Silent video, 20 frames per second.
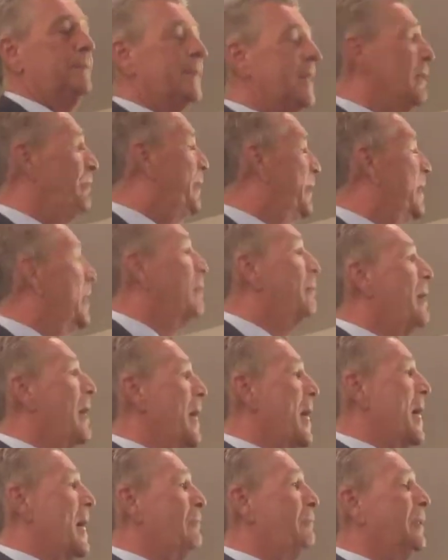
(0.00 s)
They become
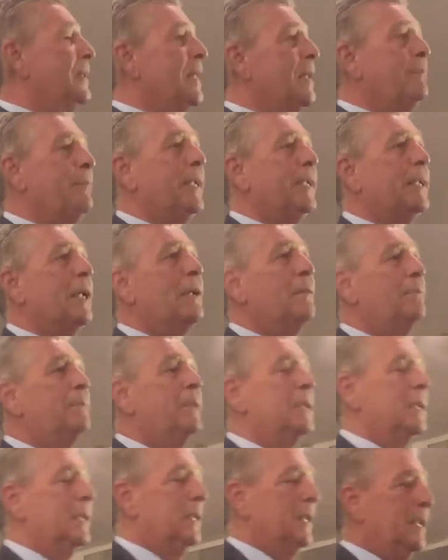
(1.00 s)
habit. They
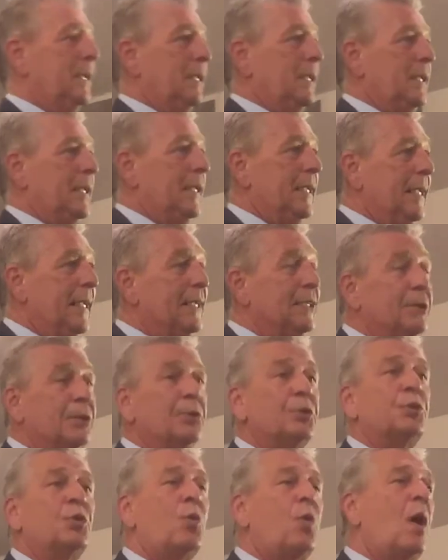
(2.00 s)
become
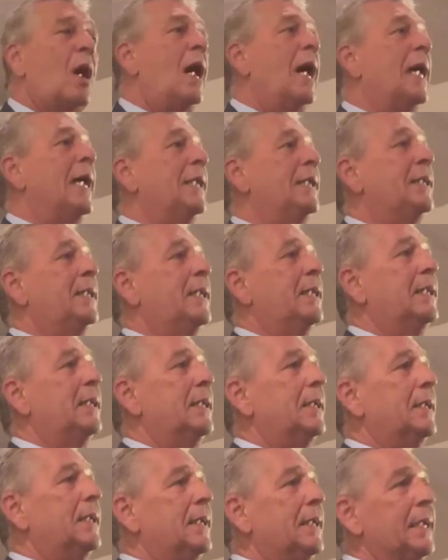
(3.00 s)
intertwined
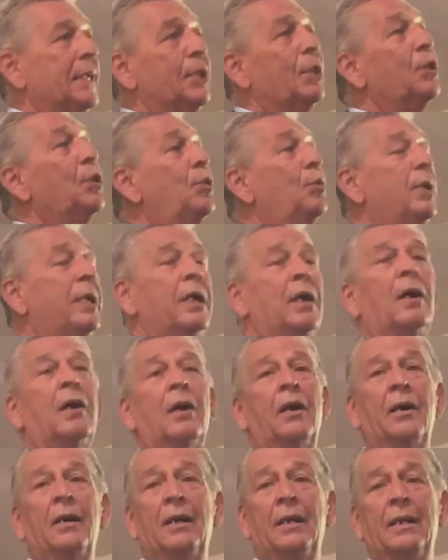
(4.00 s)
in who we
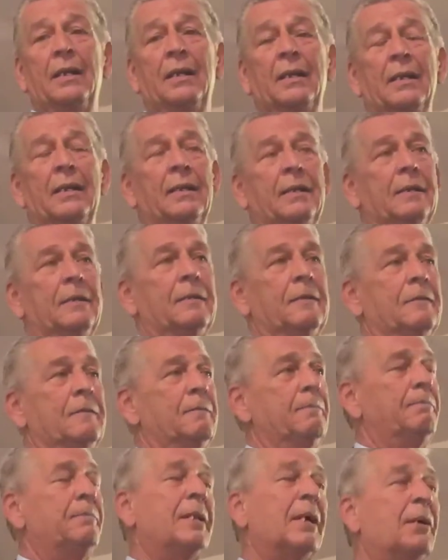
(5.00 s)
are.
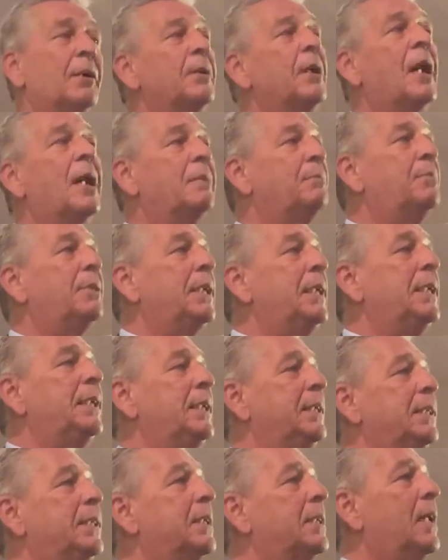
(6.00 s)
That are not
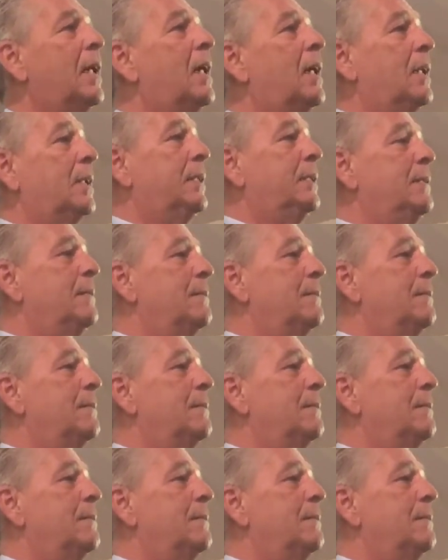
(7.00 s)
pleasing to God.